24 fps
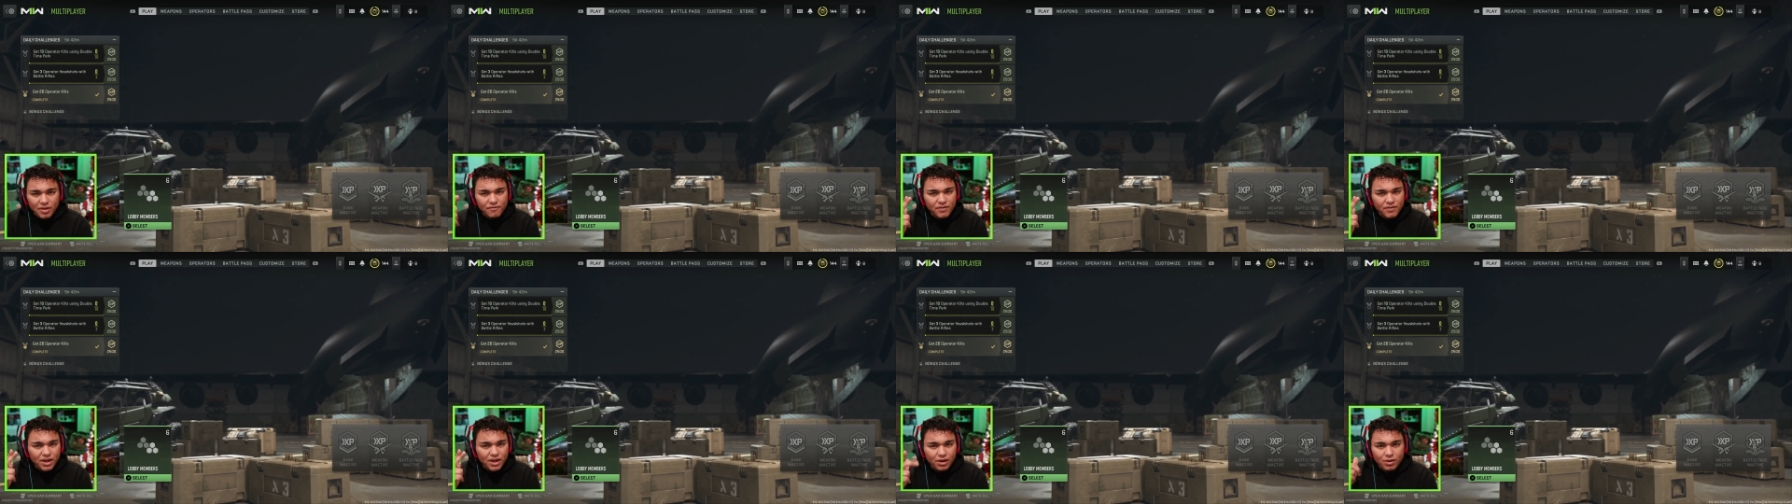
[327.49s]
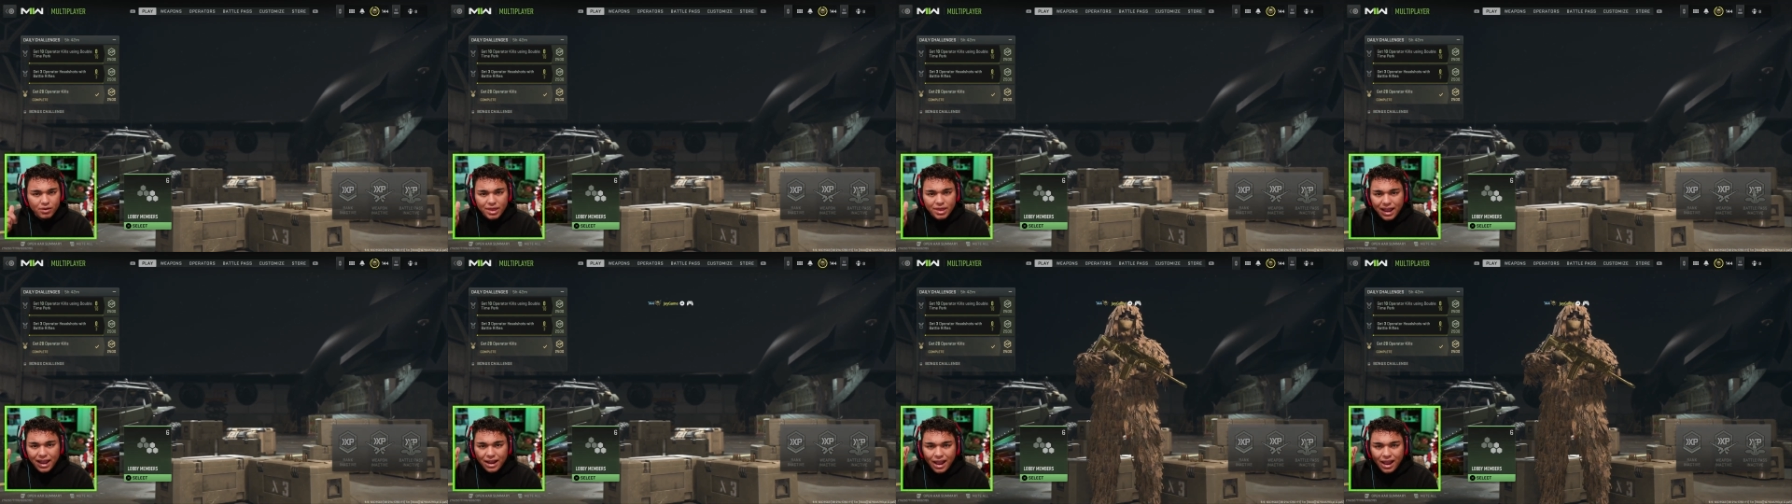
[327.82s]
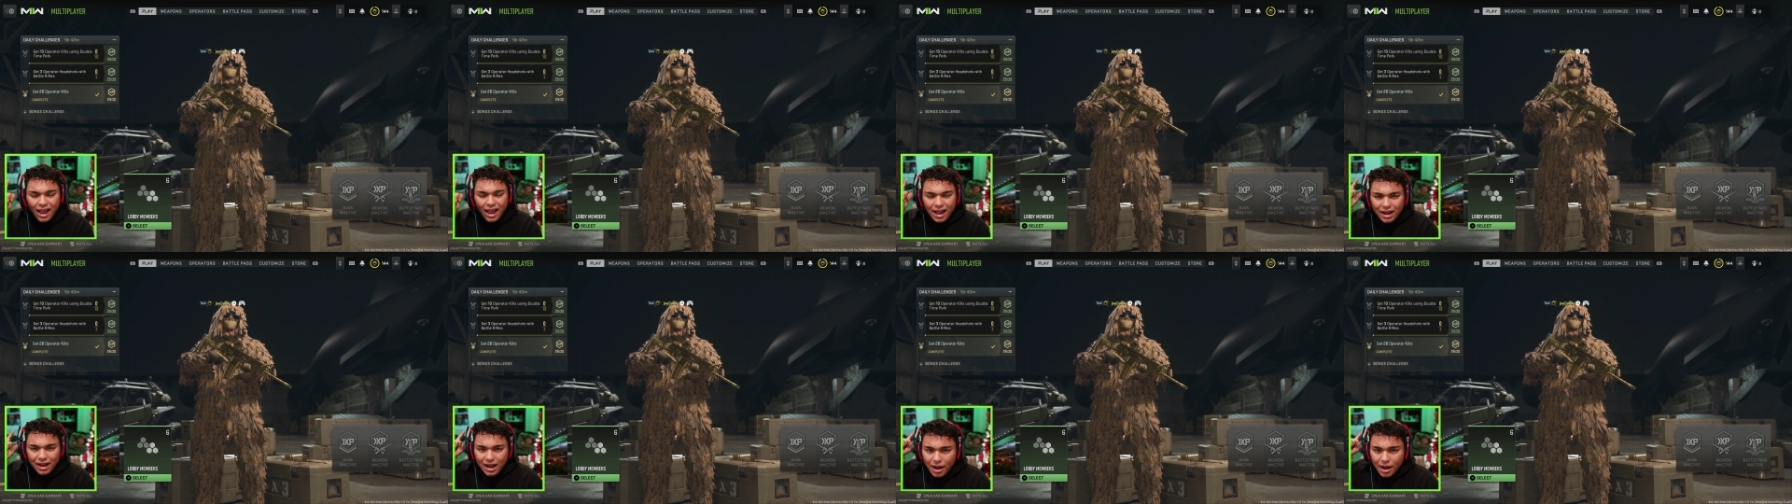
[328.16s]
video that I
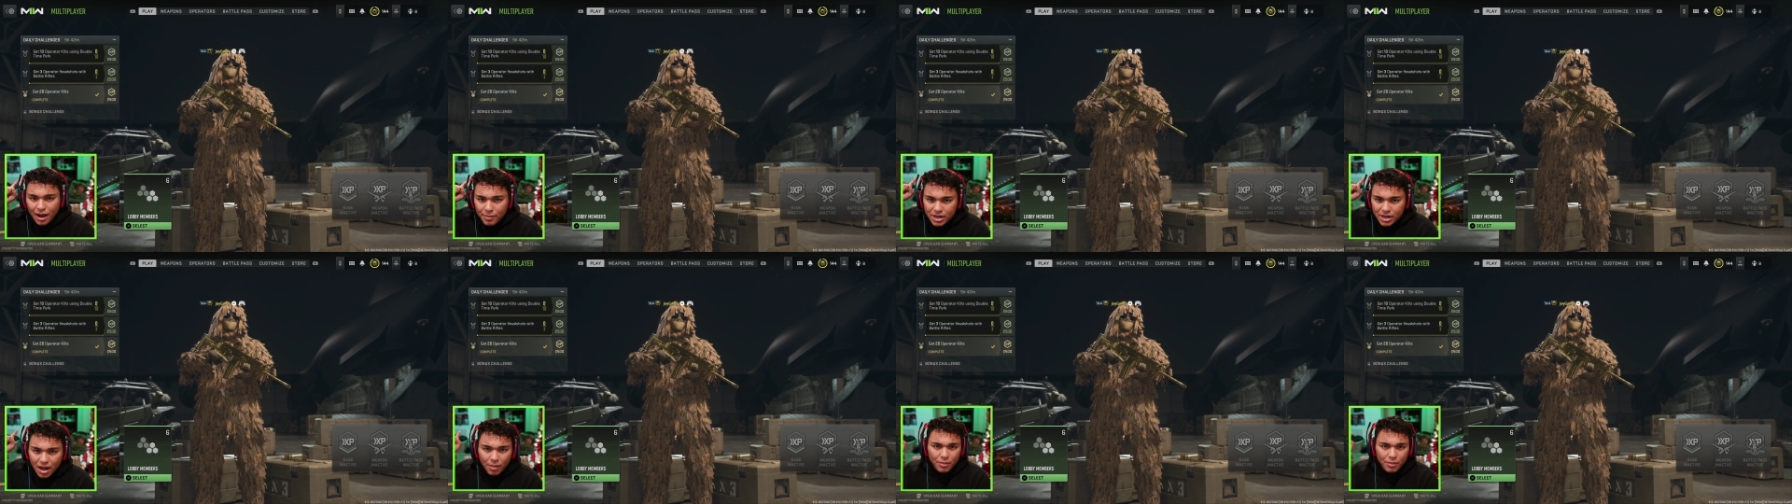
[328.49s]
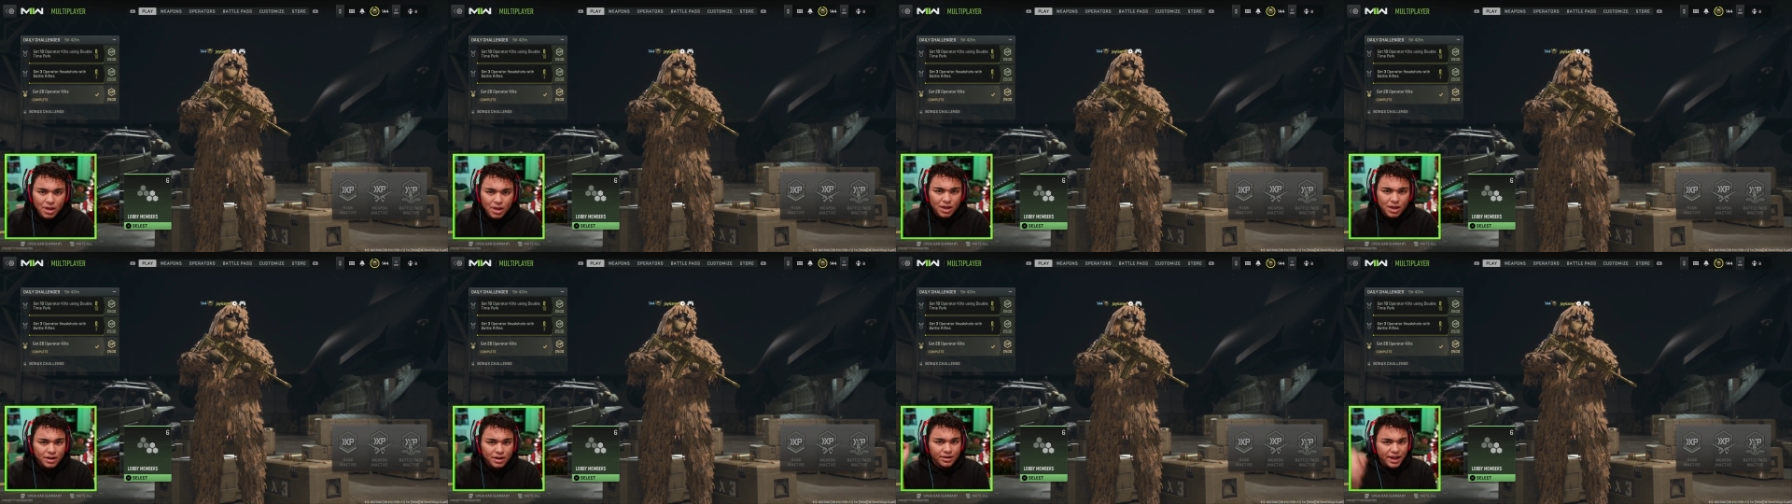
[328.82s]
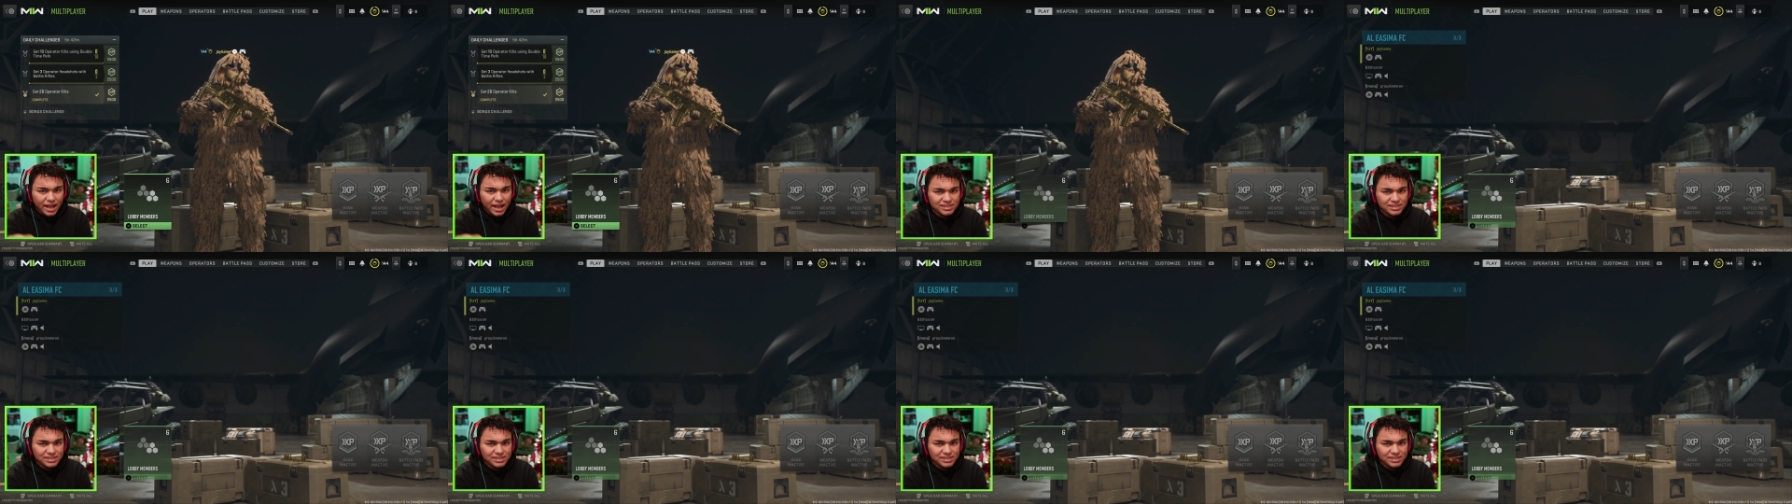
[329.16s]
got coming out next